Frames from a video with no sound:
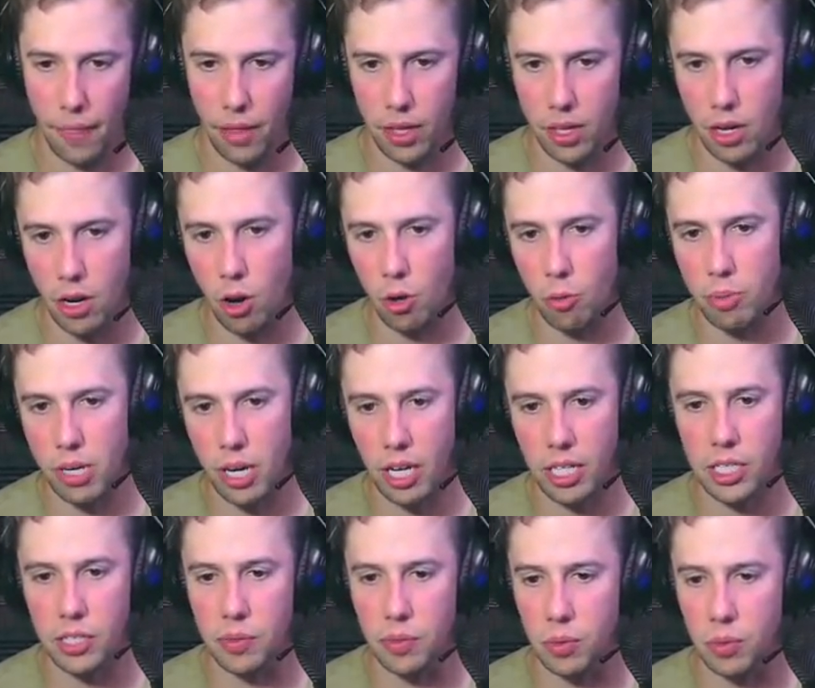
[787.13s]
You know, it'd be
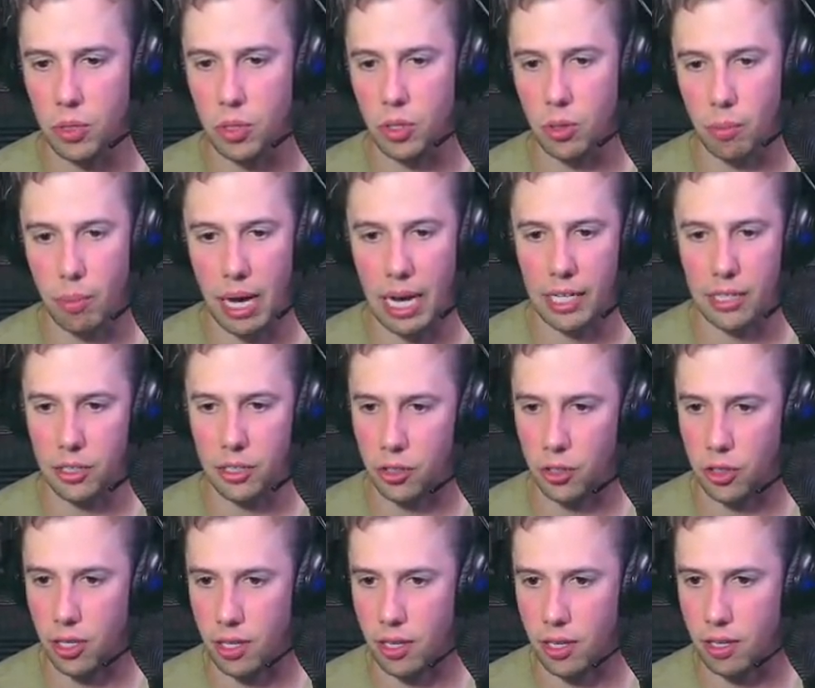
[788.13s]
nice if it was the master
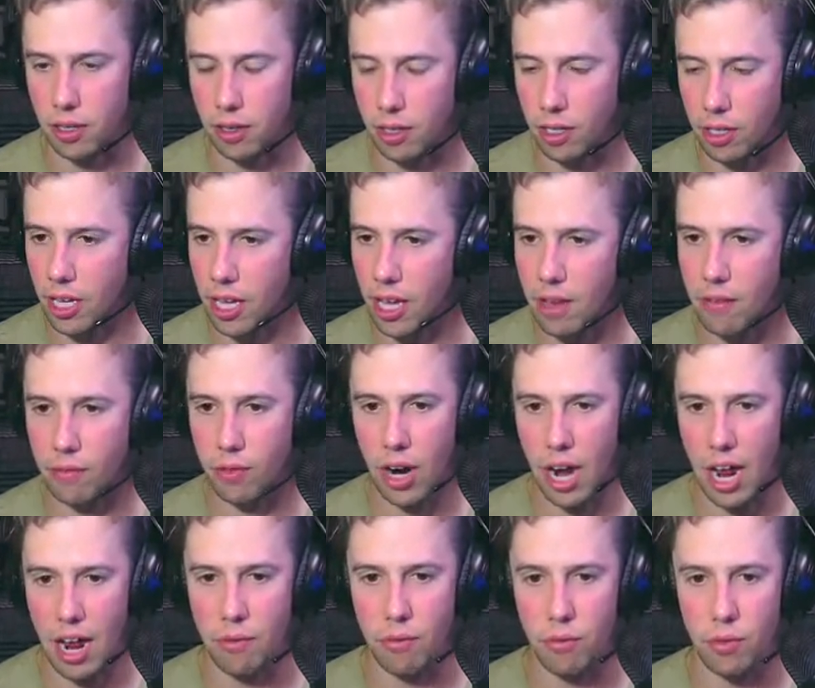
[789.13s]
key, the key for
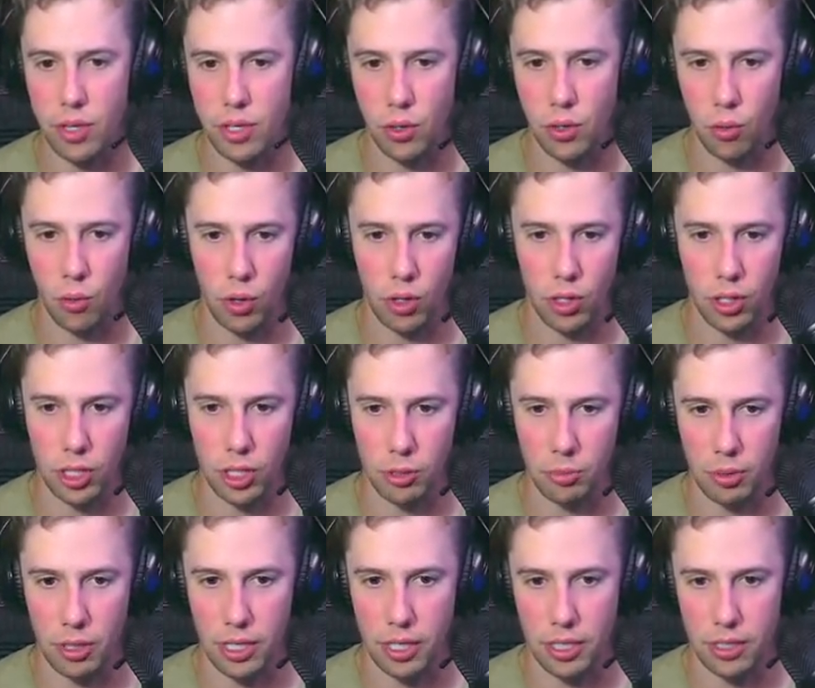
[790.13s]
every door in this
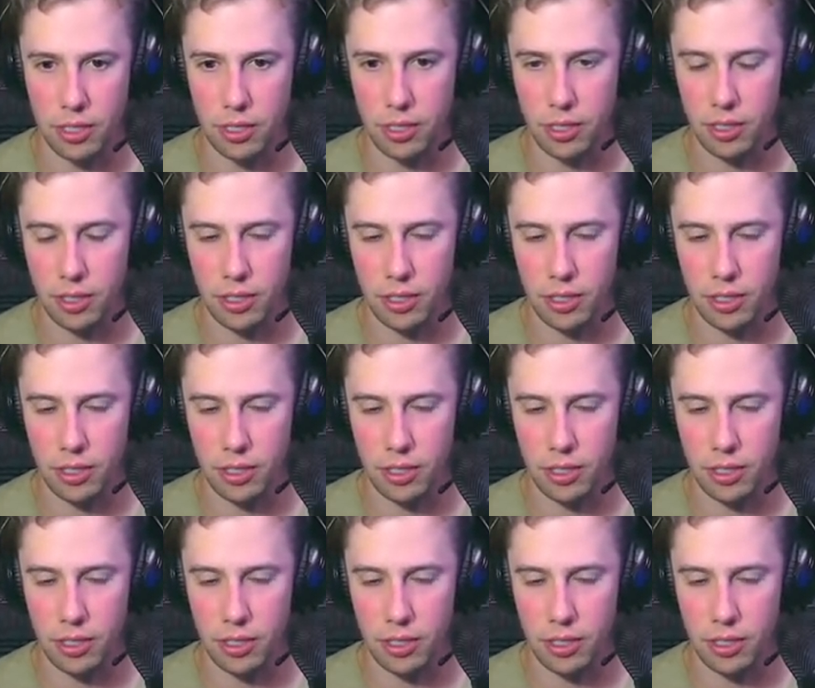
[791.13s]
place.